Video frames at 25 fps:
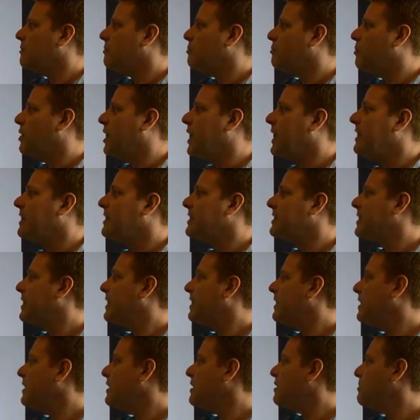brain is
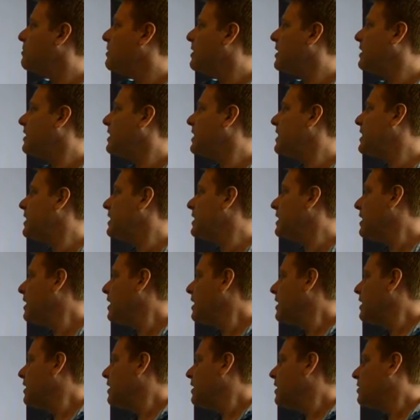telling them that the
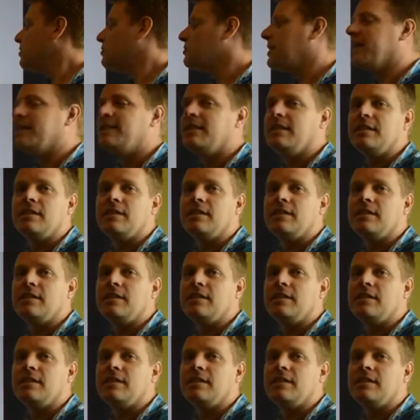dress